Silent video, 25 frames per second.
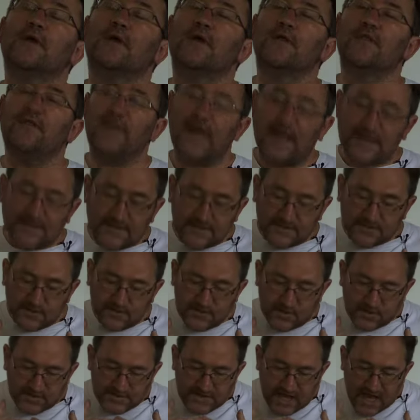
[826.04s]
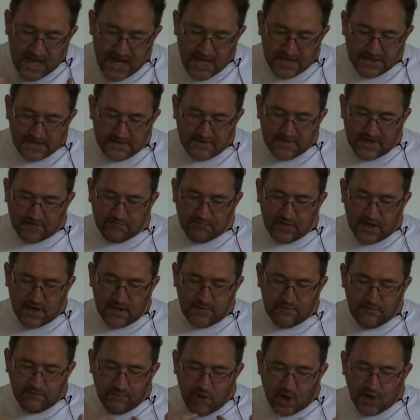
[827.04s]
that society, that
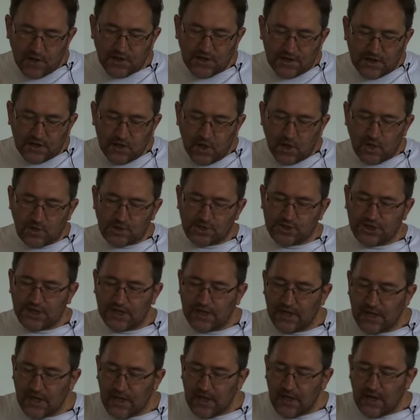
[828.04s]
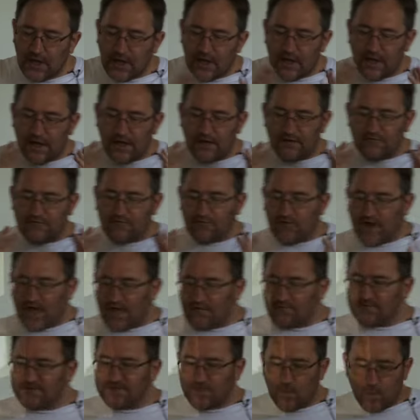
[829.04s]
modern technology
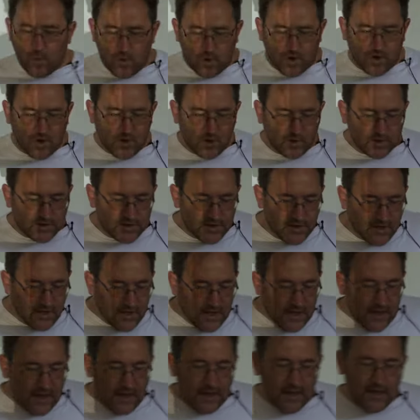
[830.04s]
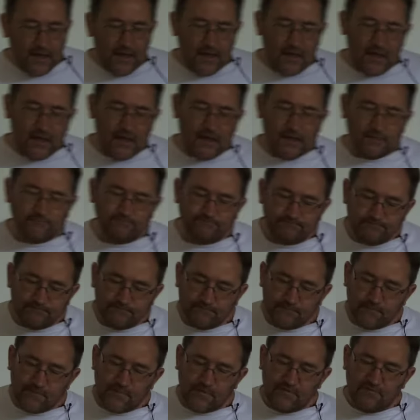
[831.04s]
frames the world
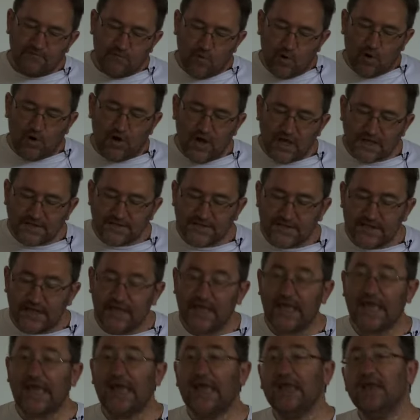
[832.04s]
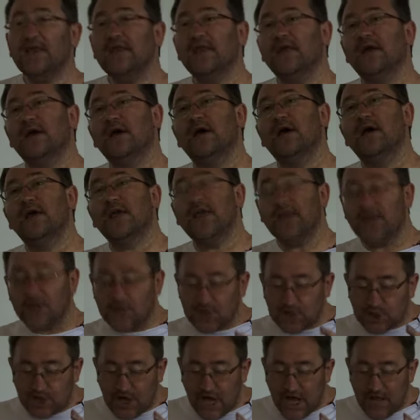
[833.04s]
for us in a
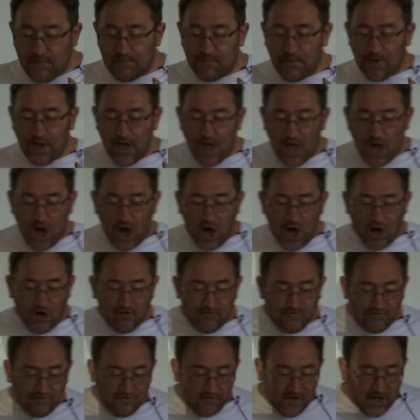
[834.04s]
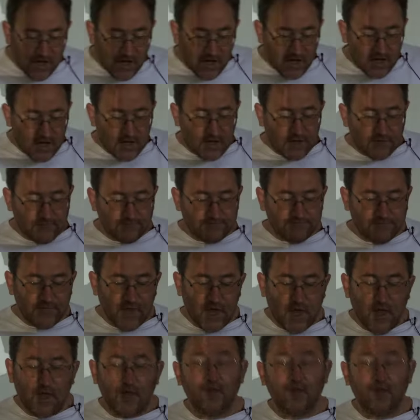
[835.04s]
shape of